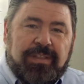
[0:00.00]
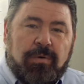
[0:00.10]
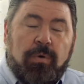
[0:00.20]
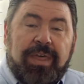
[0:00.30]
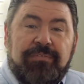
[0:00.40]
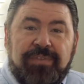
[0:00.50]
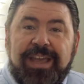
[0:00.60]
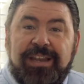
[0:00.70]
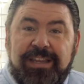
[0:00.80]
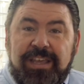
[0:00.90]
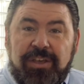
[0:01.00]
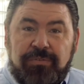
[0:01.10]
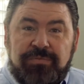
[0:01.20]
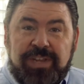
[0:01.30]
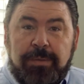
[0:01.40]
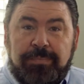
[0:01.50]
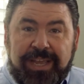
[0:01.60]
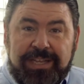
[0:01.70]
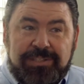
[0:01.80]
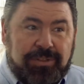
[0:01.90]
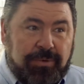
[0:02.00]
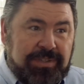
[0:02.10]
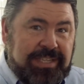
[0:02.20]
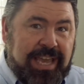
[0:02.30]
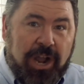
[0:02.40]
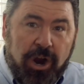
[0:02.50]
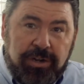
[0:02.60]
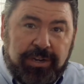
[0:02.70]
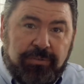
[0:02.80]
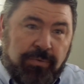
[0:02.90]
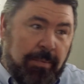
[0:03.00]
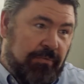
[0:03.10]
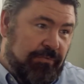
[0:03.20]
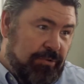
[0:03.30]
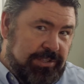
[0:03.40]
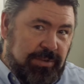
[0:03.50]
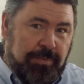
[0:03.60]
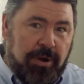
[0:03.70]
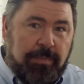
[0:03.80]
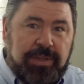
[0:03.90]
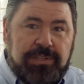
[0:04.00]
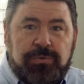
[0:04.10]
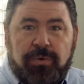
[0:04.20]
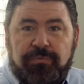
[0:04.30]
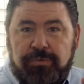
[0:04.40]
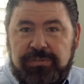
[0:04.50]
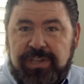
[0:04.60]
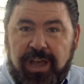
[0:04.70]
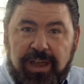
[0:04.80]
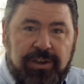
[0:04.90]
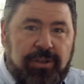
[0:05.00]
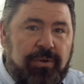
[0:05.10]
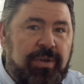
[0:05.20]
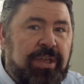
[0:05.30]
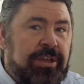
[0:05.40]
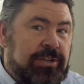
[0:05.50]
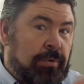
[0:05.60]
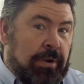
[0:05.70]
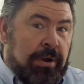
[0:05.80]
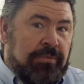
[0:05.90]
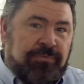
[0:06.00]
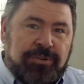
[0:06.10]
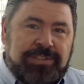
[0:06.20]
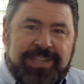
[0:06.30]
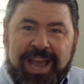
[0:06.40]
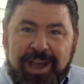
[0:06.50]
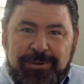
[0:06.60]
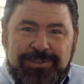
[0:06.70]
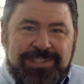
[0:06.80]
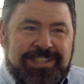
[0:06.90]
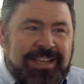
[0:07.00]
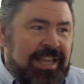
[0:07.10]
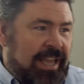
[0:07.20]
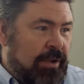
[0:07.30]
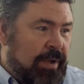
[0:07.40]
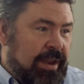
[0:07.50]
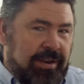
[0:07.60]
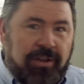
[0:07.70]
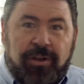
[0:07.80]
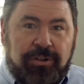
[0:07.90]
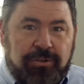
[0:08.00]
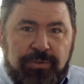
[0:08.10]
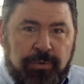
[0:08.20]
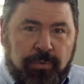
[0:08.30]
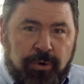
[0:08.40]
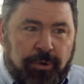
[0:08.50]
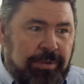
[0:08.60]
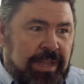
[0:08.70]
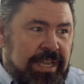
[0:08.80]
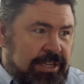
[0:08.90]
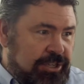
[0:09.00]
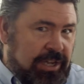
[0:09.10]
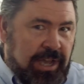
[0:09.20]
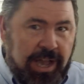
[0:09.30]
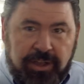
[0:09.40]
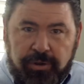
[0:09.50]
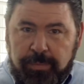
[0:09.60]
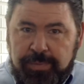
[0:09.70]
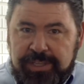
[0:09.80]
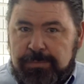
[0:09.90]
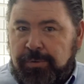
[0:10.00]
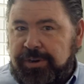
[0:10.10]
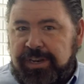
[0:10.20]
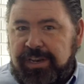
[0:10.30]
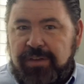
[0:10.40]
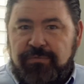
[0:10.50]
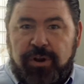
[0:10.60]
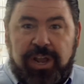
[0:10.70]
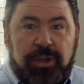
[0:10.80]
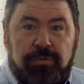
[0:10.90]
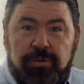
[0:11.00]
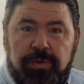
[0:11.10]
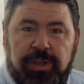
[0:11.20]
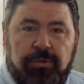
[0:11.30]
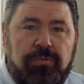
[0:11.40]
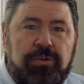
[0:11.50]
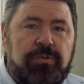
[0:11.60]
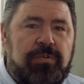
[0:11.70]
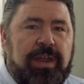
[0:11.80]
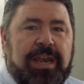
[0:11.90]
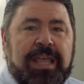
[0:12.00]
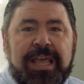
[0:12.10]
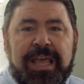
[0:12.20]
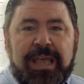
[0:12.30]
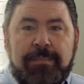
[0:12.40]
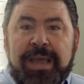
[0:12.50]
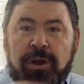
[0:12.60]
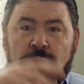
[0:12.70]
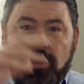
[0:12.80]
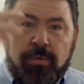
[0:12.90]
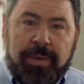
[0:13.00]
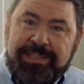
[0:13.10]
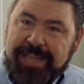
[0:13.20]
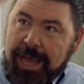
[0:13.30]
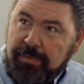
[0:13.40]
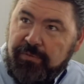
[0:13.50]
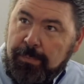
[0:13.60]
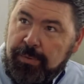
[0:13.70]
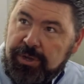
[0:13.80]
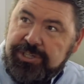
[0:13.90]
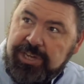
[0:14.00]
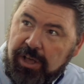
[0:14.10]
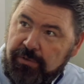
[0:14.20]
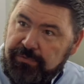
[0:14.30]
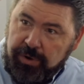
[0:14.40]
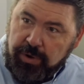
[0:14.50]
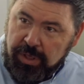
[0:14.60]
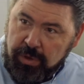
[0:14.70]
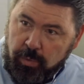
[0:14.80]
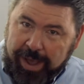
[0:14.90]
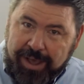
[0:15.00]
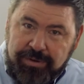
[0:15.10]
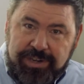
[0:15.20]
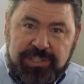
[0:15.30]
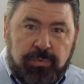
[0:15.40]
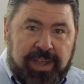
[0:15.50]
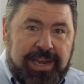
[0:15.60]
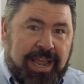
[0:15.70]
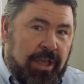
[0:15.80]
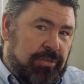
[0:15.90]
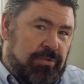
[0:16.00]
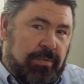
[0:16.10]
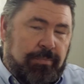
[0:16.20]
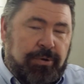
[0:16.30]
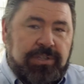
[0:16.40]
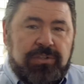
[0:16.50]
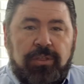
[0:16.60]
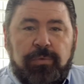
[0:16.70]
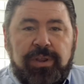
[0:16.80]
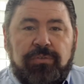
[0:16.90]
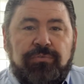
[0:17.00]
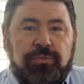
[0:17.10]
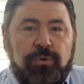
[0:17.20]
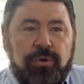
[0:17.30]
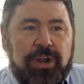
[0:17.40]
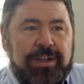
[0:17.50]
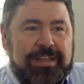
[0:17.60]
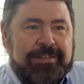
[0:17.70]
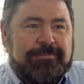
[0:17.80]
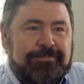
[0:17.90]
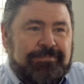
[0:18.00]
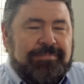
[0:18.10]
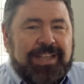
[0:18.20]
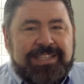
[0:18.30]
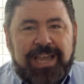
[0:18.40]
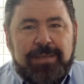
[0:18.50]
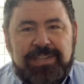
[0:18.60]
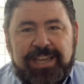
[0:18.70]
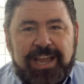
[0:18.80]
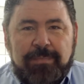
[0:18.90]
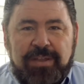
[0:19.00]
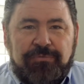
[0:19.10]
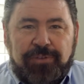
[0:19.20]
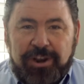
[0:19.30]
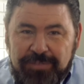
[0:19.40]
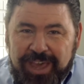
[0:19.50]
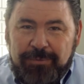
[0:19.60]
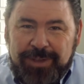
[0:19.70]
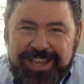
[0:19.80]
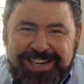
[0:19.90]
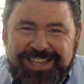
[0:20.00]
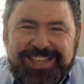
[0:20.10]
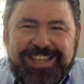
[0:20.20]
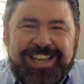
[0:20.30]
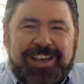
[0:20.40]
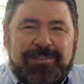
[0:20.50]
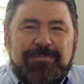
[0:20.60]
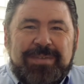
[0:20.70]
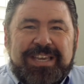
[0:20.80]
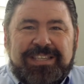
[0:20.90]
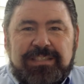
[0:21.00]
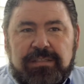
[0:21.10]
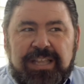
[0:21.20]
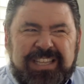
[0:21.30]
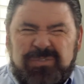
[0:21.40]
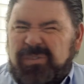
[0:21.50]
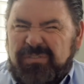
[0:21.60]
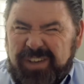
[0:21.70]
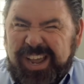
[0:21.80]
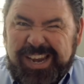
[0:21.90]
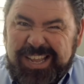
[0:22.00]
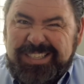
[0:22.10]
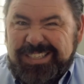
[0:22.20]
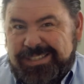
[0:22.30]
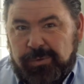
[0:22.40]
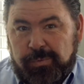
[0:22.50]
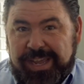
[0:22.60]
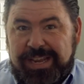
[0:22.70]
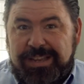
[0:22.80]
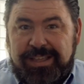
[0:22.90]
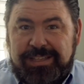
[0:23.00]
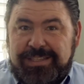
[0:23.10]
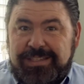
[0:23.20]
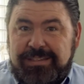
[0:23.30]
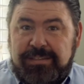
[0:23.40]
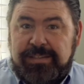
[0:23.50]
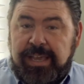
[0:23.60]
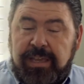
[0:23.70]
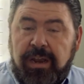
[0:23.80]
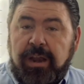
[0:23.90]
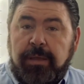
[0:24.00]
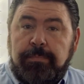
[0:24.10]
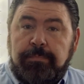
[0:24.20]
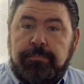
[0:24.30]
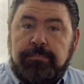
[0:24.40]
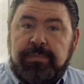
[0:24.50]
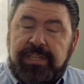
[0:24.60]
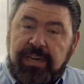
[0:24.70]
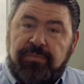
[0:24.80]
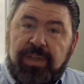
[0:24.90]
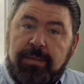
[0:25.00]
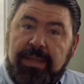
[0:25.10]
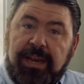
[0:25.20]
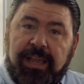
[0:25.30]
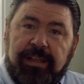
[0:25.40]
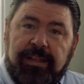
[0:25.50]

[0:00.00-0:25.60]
Well, that vine lived in a planter that was carted from our first apartment to our first condo to our first house. It went all over the world, Chicago to Pittsburgh to Denver, and it grew and grew, and it made a home on top of a bookshelf and wound its way down through the books all the way to the floor. At times, I kind of made fun of that weed because that's what a vine is. It's a weed that's taken on a significant meaning.